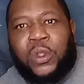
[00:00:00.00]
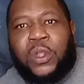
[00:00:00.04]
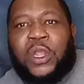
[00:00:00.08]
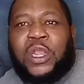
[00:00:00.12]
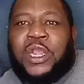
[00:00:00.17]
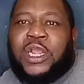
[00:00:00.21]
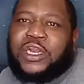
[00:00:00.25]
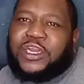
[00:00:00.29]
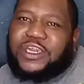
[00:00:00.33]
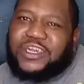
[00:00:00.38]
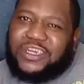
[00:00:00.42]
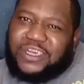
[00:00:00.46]

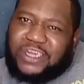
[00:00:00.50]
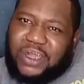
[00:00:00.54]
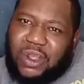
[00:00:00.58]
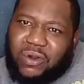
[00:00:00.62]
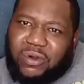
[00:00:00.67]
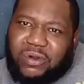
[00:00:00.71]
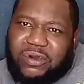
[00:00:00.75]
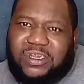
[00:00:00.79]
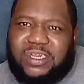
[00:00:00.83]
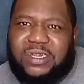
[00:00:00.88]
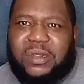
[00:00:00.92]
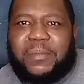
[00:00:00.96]
about a
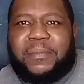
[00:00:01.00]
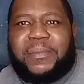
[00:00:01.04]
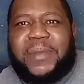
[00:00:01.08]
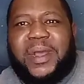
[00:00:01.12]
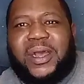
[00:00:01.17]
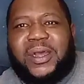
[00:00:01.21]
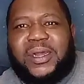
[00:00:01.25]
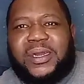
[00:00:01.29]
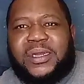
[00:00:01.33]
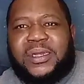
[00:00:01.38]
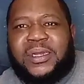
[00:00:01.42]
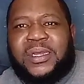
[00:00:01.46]
marriage
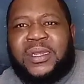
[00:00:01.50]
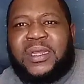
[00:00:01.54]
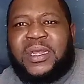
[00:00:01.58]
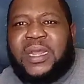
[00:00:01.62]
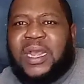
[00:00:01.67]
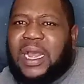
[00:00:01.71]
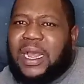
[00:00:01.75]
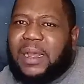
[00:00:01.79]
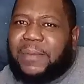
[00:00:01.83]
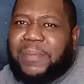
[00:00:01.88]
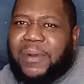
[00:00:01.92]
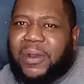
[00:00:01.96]
or what I
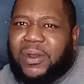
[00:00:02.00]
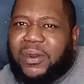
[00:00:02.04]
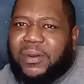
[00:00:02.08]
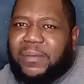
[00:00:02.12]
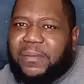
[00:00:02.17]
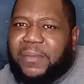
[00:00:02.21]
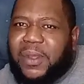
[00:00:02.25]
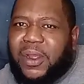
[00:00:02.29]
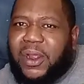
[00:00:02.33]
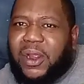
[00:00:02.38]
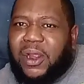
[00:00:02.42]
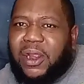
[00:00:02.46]
got going
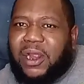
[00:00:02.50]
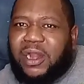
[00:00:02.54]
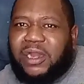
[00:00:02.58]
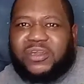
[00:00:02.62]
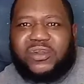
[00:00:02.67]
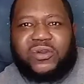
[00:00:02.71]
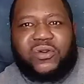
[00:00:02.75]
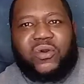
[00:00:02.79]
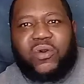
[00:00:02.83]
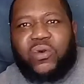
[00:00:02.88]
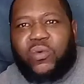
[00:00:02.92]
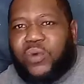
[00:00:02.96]
on in my
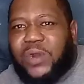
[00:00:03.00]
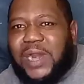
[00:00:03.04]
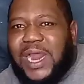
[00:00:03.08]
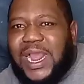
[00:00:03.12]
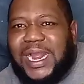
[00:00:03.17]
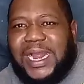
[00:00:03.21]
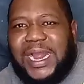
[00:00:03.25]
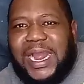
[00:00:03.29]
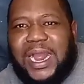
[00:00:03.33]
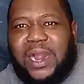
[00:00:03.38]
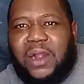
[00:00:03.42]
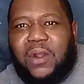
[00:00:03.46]
marriage, I
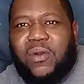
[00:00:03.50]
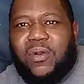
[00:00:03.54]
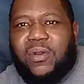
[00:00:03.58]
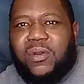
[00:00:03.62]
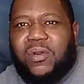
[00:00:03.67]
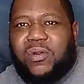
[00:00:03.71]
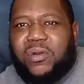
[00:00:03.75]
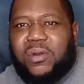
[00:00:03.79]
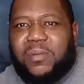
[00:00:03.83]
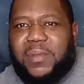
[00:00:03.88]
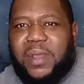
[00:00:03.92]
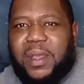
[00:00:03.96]
would talk to
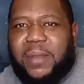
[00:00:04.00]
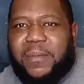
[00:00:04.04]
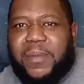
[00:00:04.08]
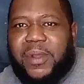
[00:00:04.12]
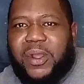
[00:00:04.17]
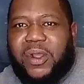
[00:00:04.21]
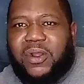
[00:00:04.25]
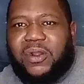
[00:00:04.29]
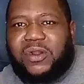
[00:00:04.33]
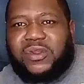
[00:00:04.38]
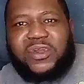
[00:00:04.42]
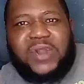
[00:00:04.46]
somebody that's
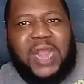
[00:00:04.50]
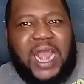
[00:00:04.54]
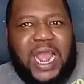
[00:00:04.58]
married.